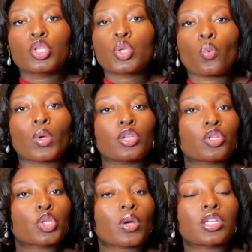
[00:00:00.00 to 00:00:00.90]
So when you're
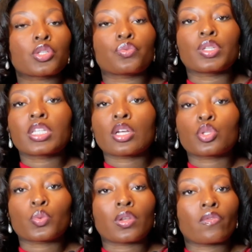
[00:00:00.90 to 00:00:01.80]
trying to reach out
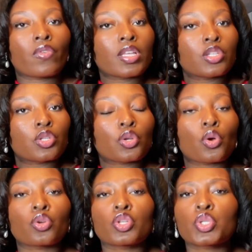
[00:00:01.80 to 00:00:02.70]
to an investor
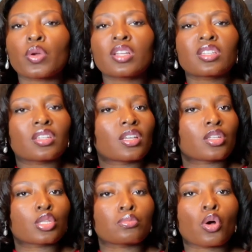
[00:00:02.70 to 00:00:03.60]
or you're trying to get a
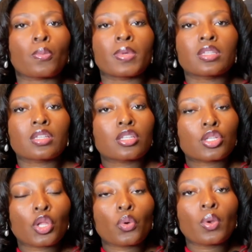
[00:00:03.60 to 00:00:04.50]
small business
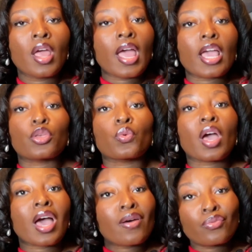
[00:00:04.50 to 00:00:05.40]
loan and you
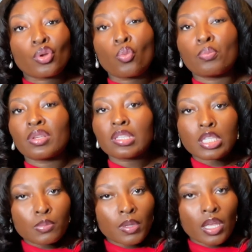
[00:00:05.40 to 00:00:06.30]
have no
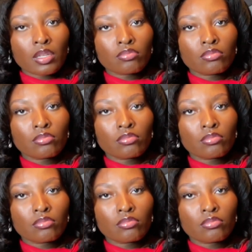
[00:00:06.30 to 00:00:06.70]
business plan,